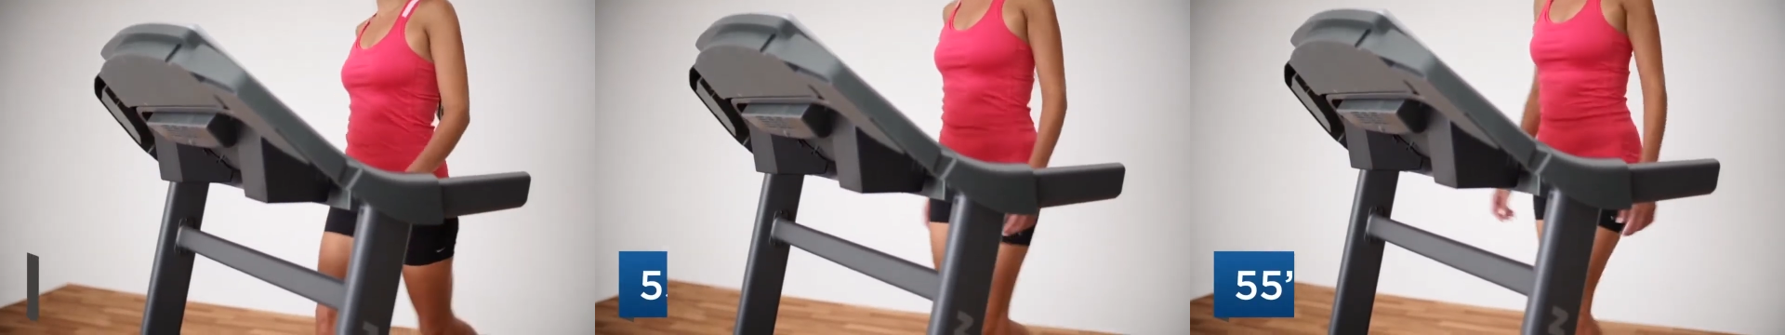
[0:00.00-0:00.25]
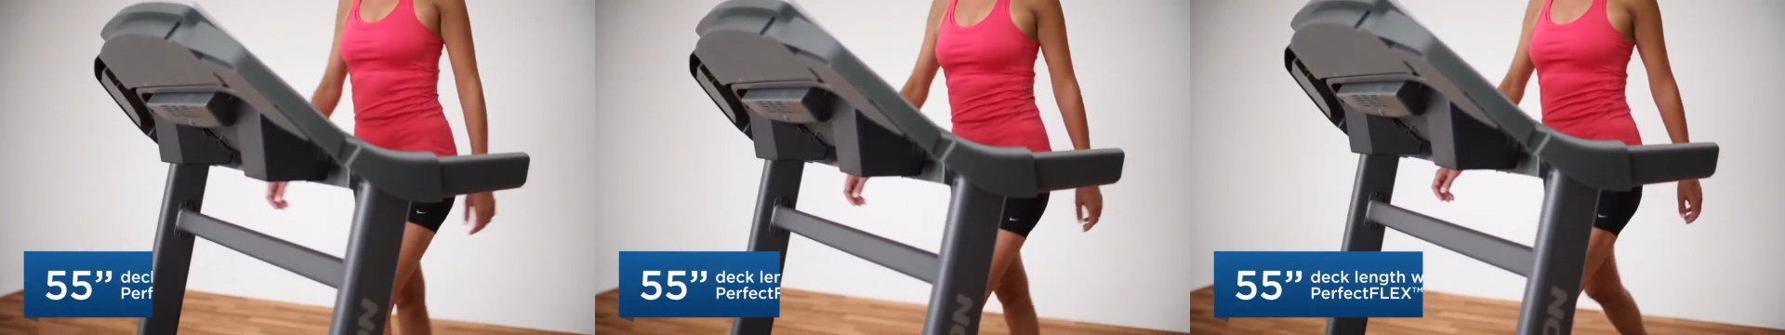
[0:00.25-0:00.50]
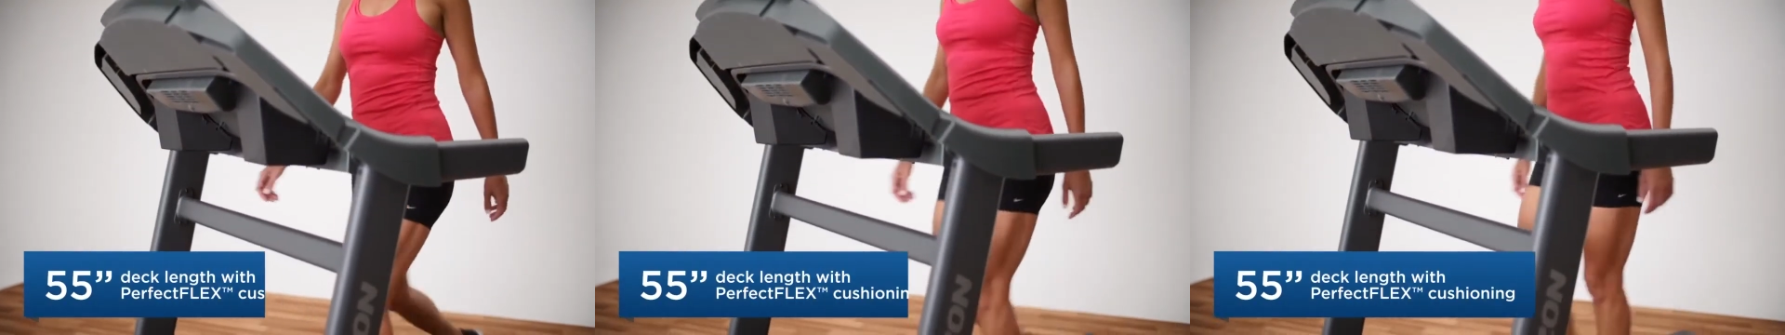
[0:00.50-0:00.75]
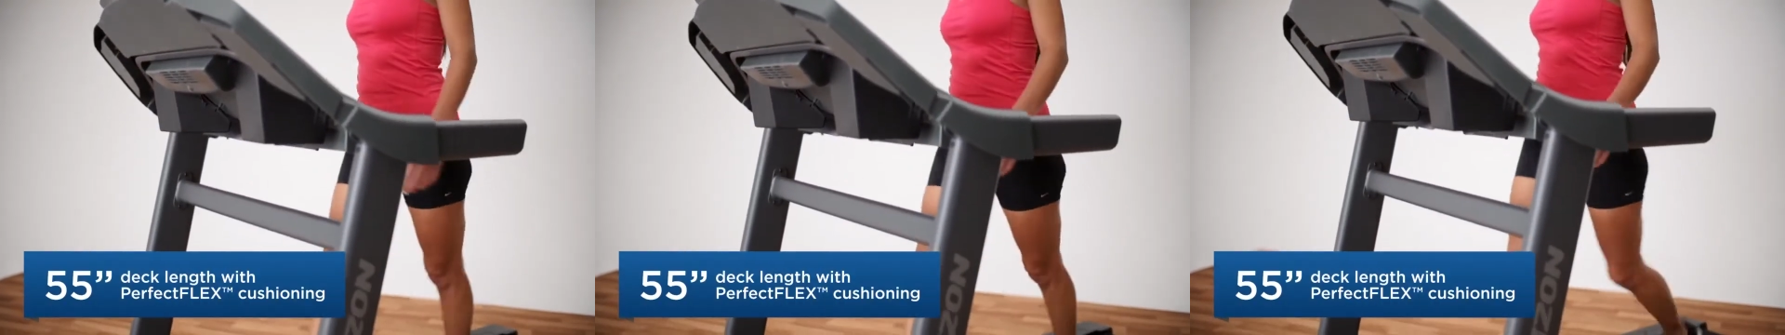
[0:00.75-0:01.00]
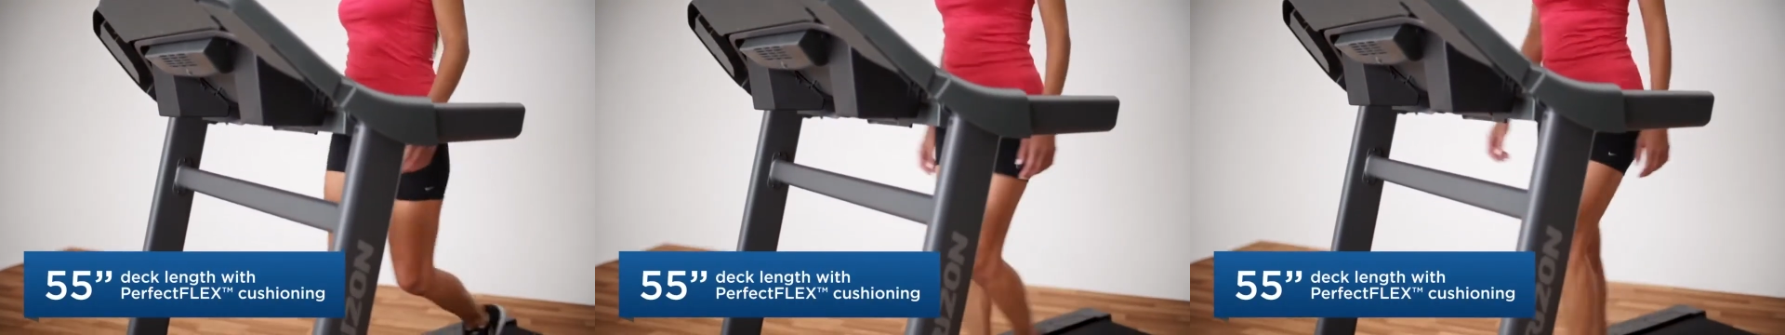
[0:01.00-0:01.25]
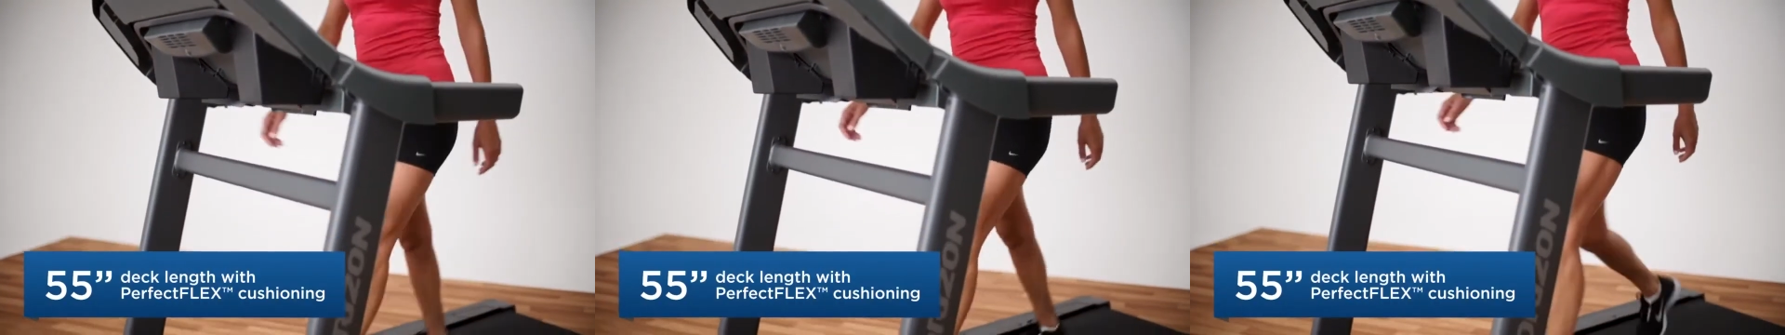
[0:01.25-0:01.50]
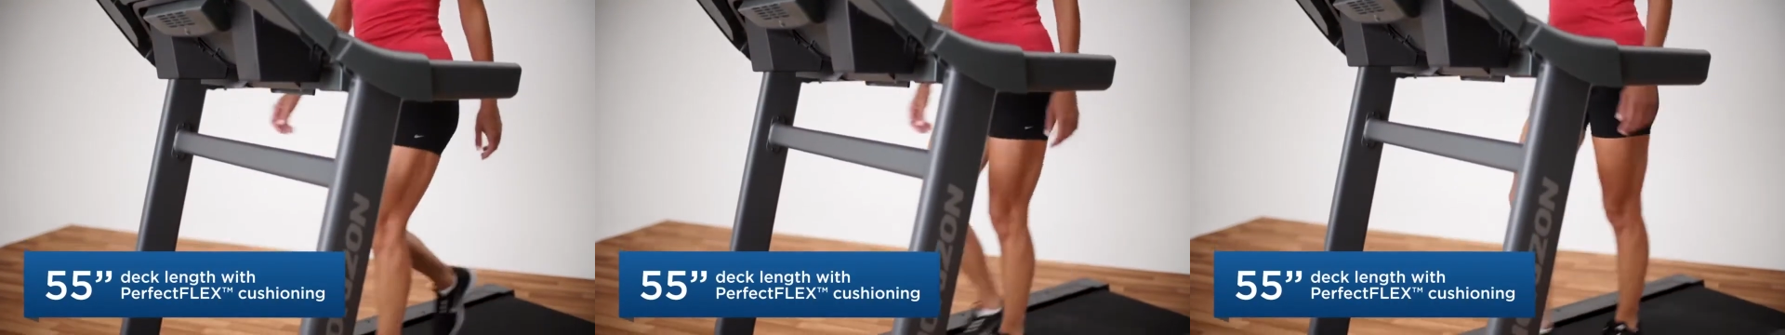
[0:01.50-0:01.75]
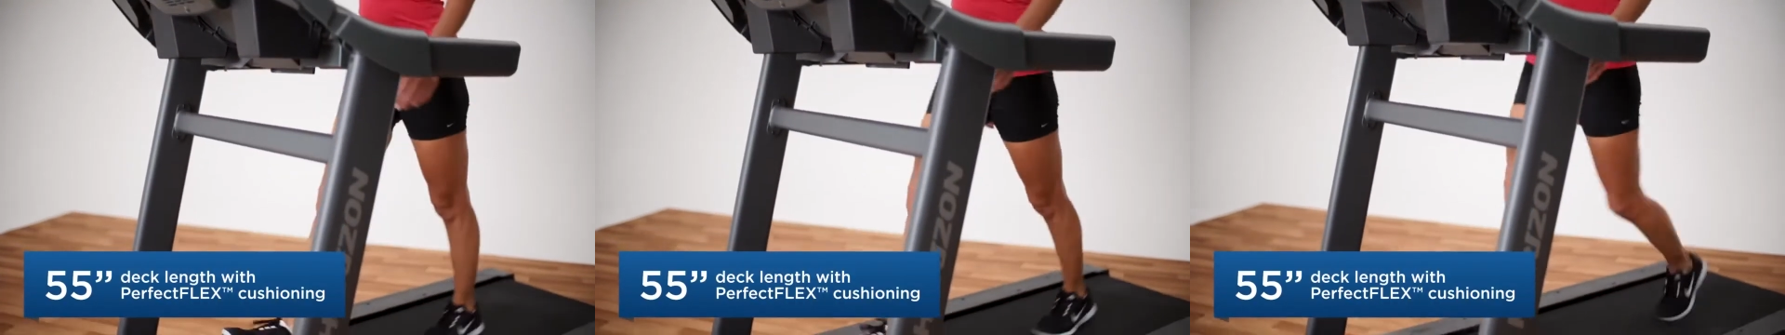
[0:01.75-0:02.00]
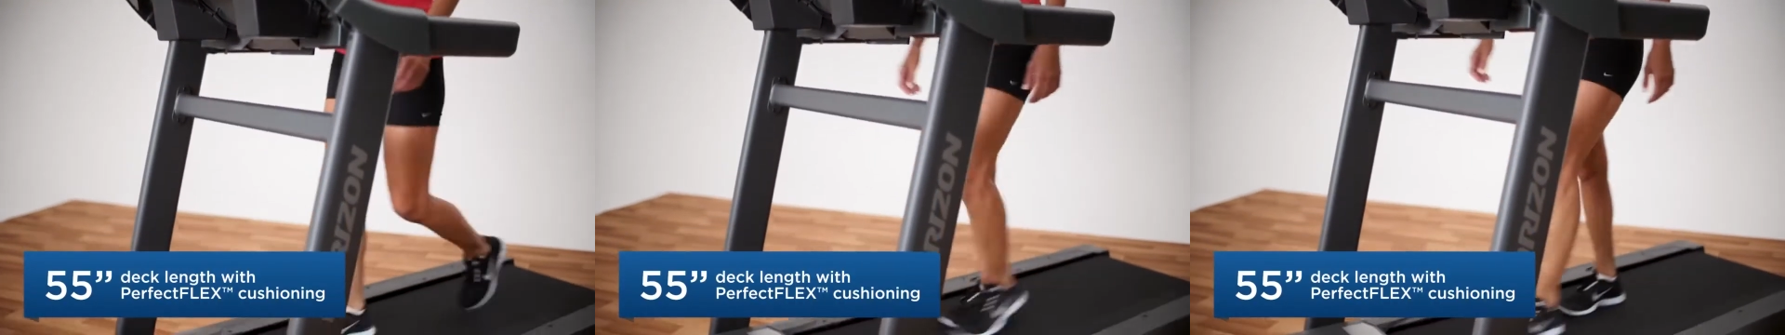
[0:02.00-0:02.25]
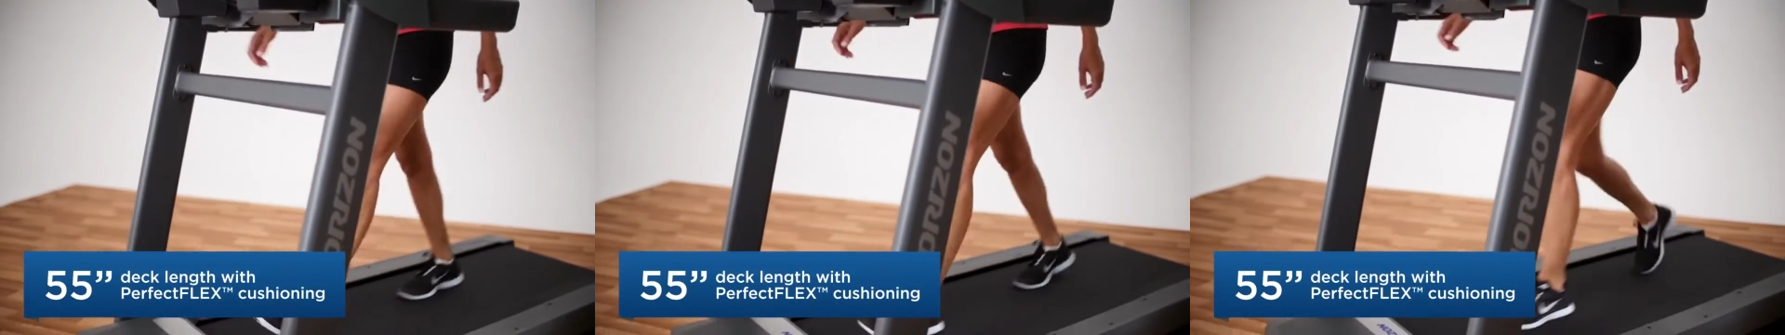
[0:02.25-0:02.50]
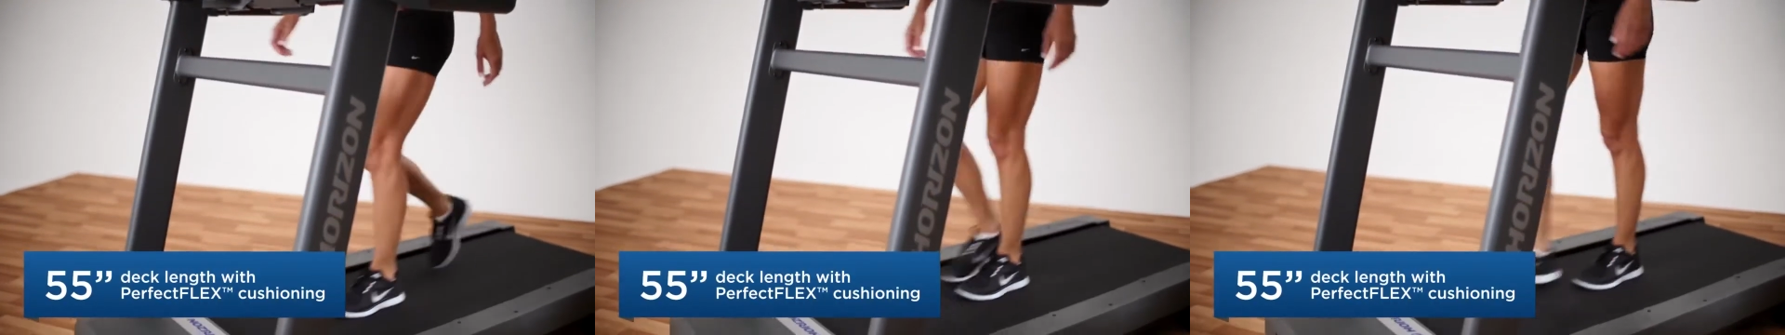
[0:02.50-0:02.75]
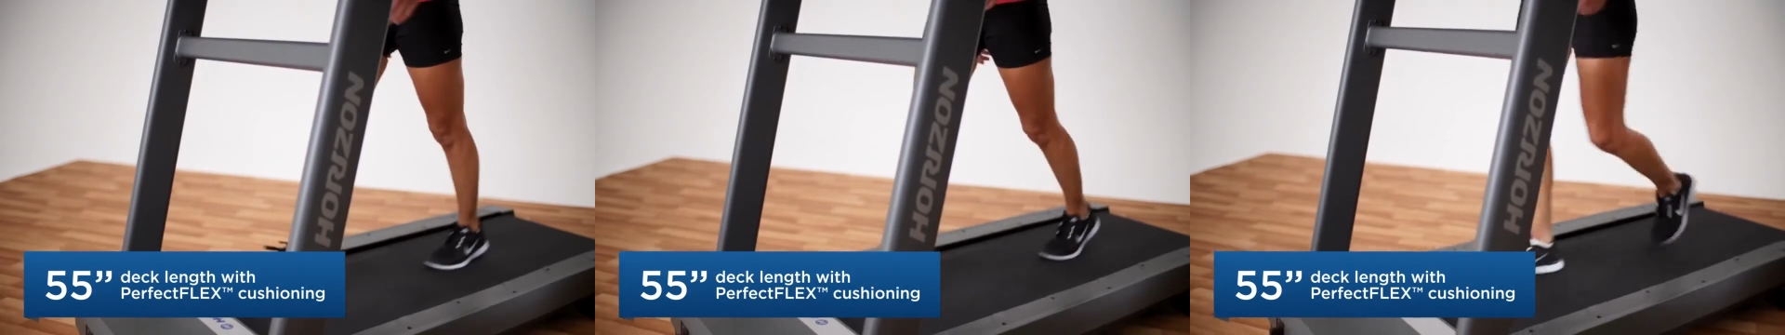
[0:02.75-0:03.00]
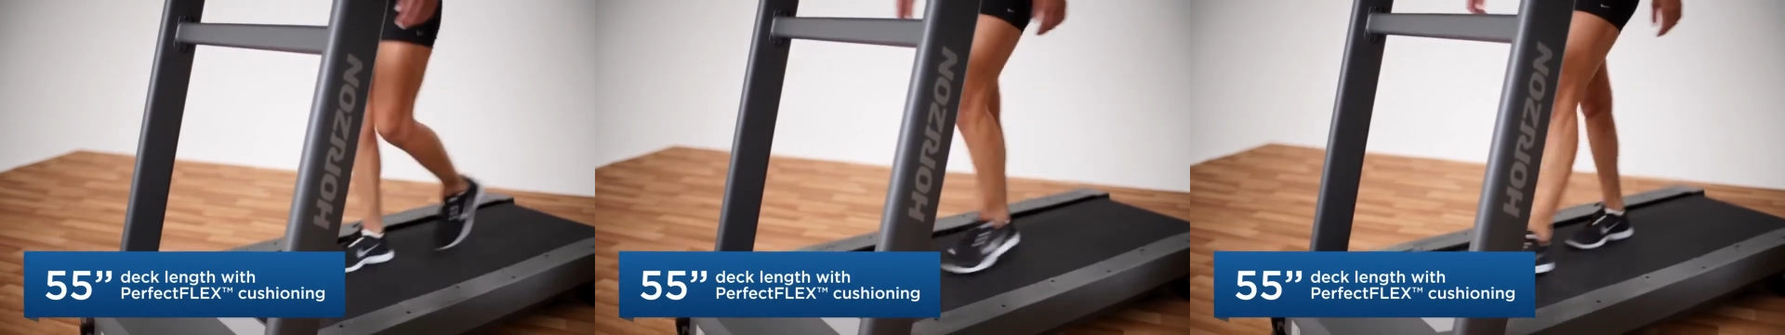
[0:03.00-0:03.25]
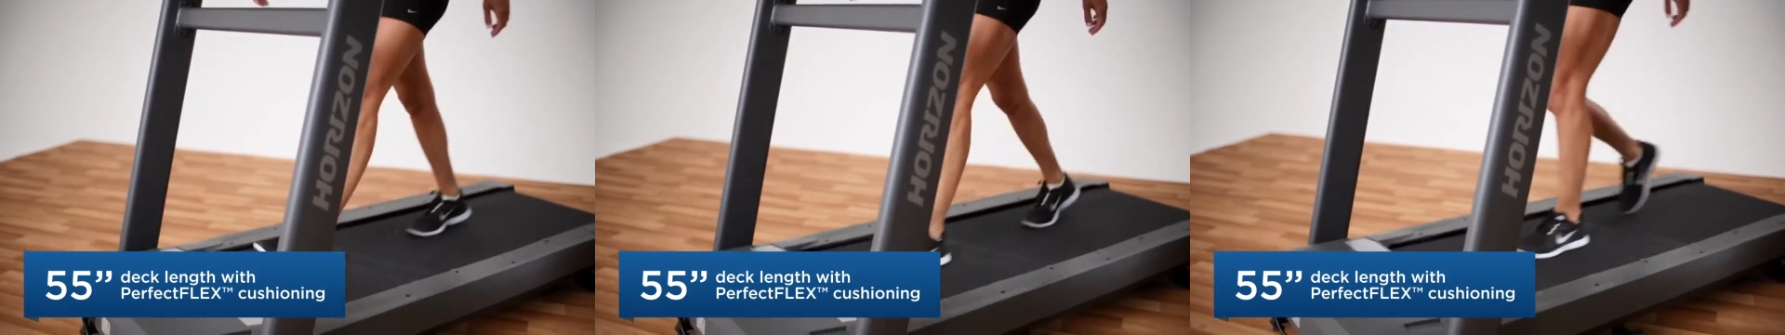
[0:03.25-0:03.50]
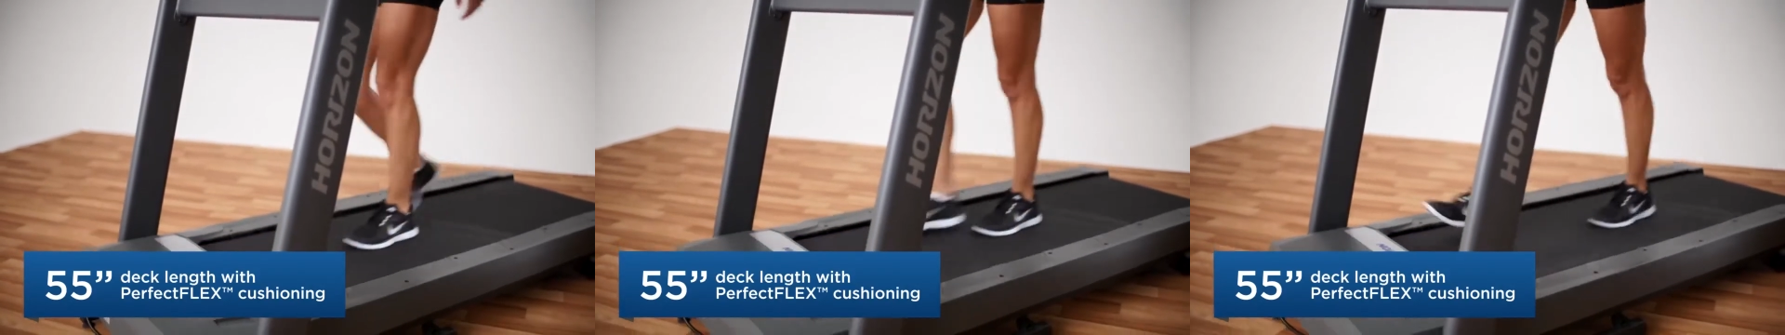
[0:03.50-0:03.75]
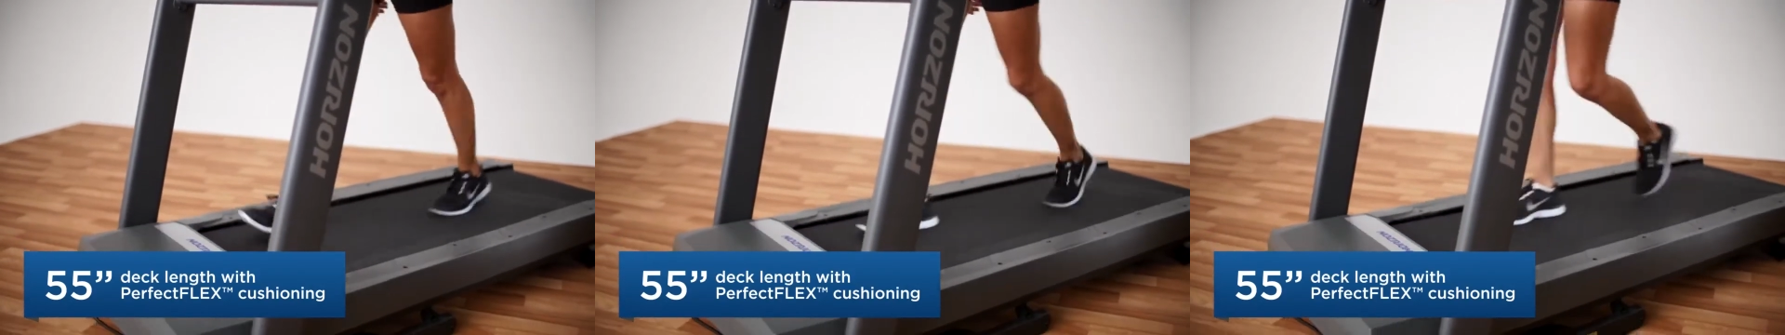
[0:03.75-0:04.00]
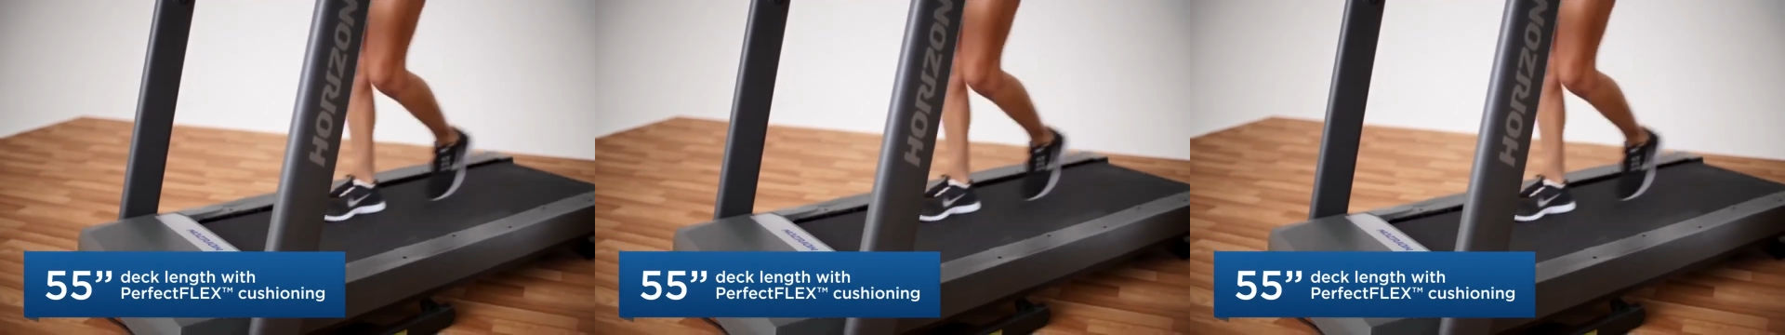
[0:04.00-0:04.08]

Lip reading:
[unreadable: no face in view]